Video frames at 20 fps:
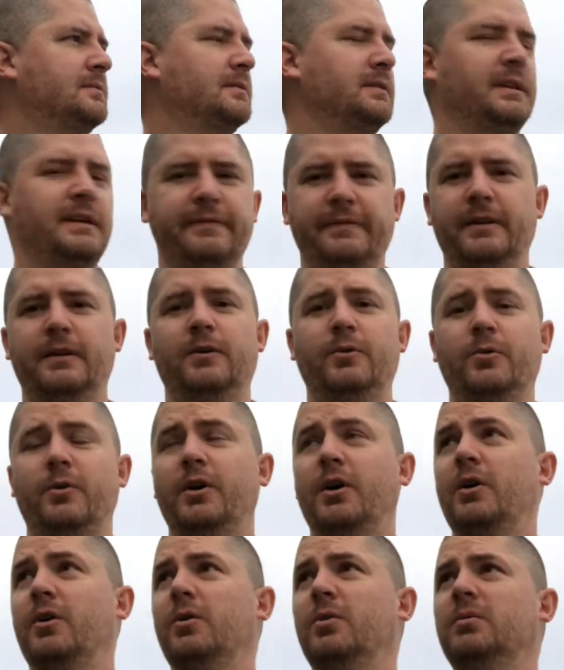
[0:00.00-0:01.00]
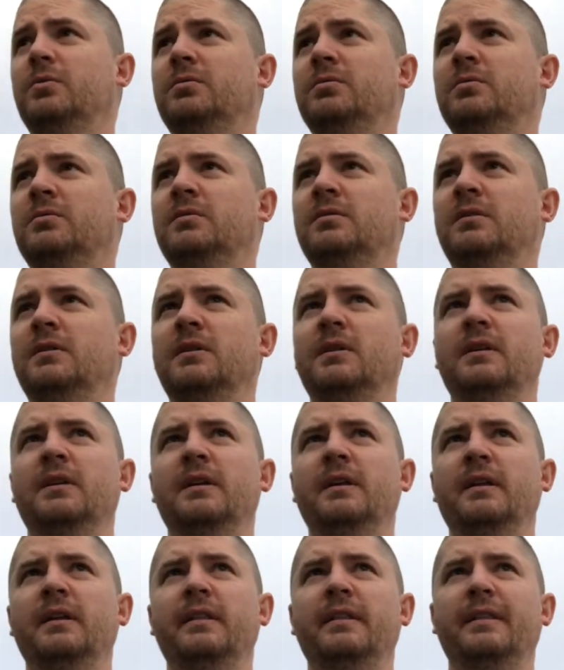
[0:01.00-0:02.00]
If you don't know,
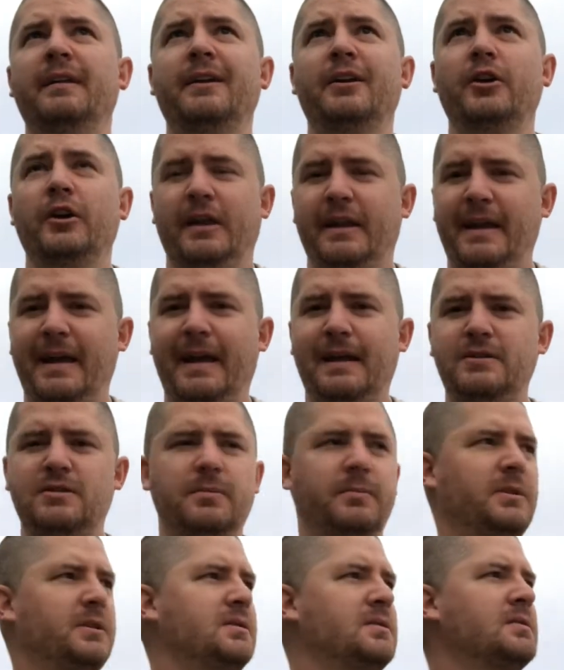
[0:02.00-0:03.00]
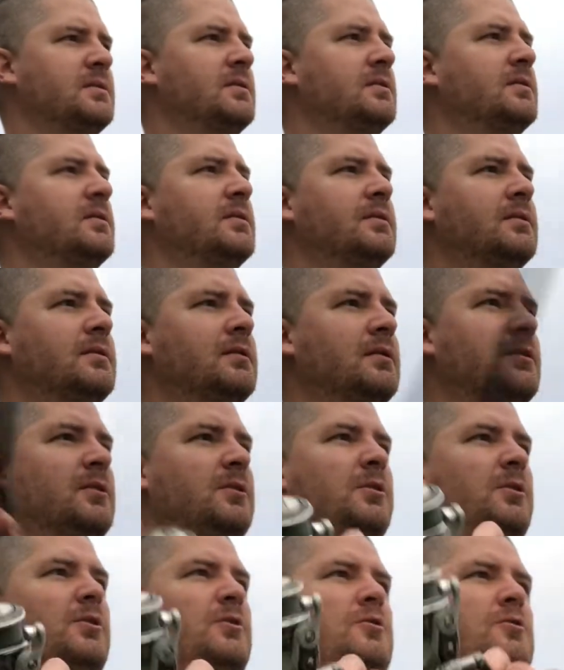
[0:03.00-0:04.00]
they're anadromous.
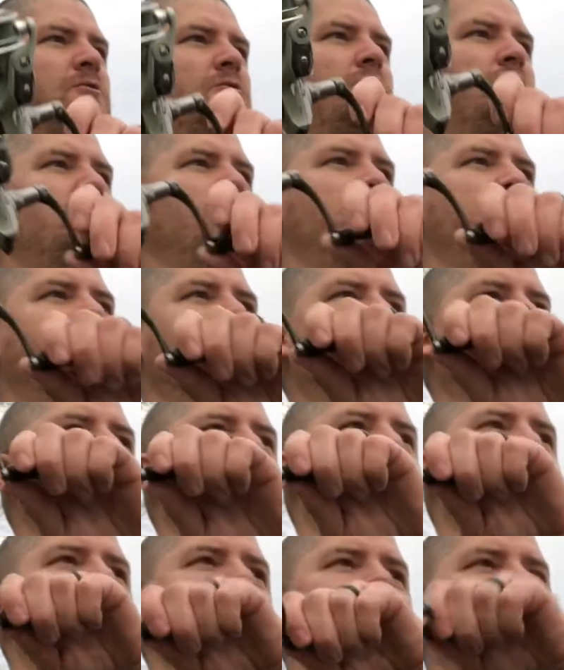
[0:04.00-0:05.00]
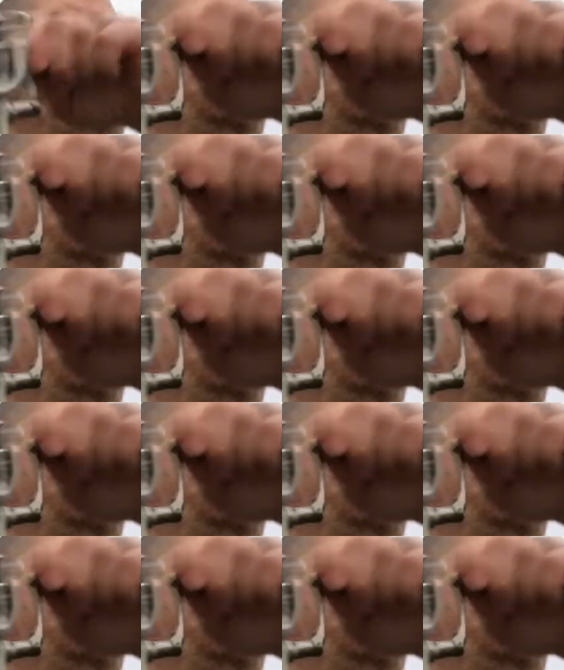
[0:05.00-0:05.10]
Oh, that's a good one.